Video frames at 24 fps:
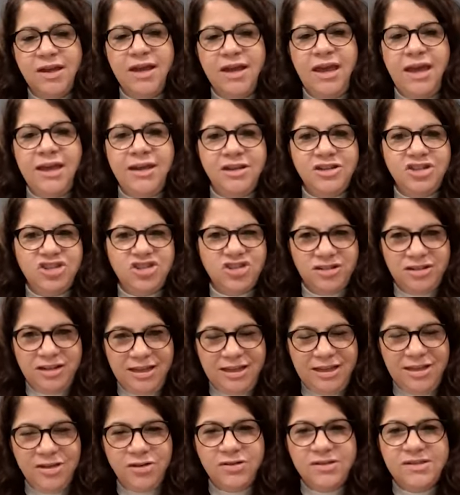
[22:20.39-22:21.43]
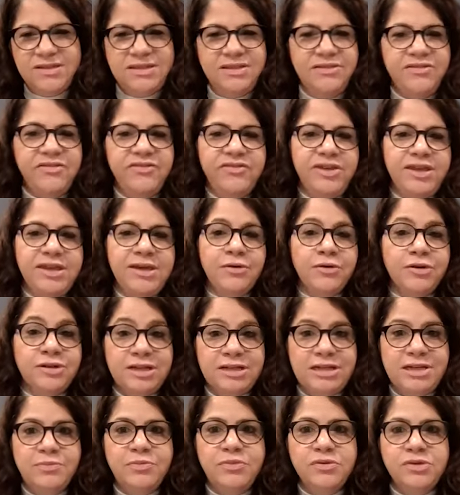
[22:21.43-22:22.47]
and ensure like your CV or the
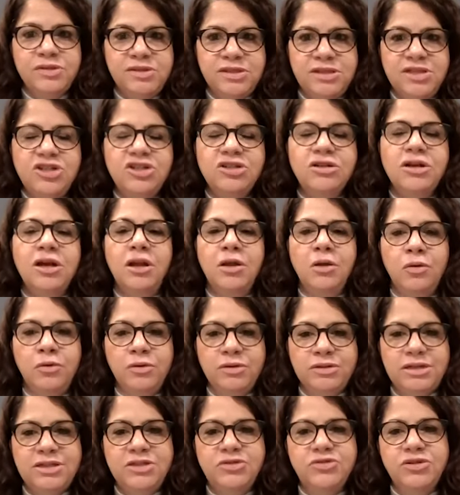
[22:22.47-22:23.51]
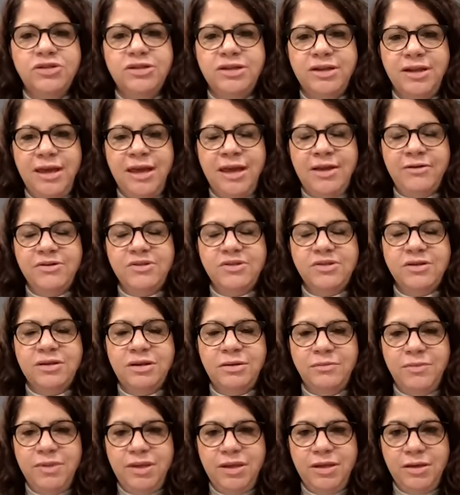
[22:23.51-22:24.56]
deposition along with the treated area is gonna
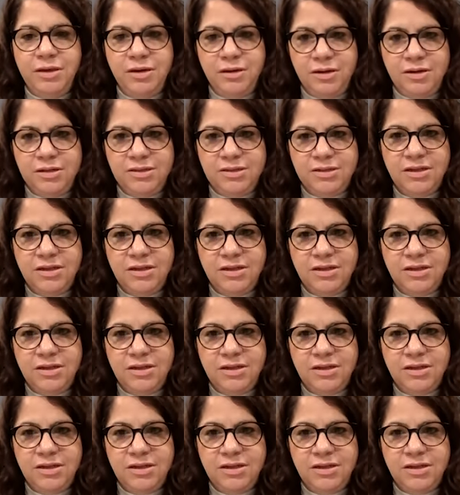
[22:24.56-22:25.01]
be good.